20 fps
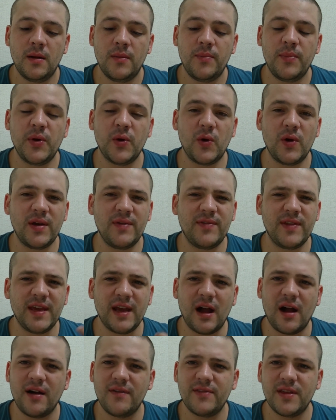purely for
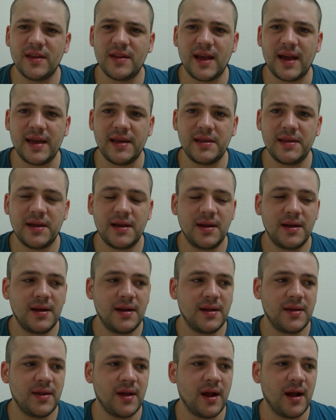the aftertaste.
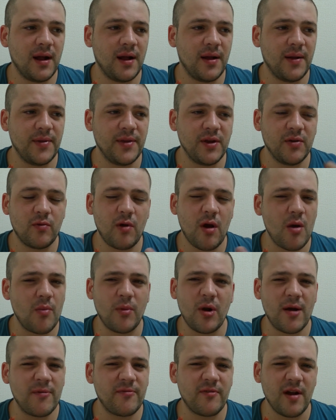The
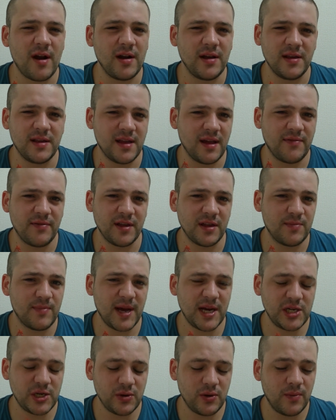aroma up front is nothing
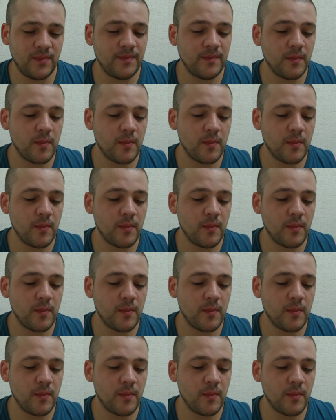special.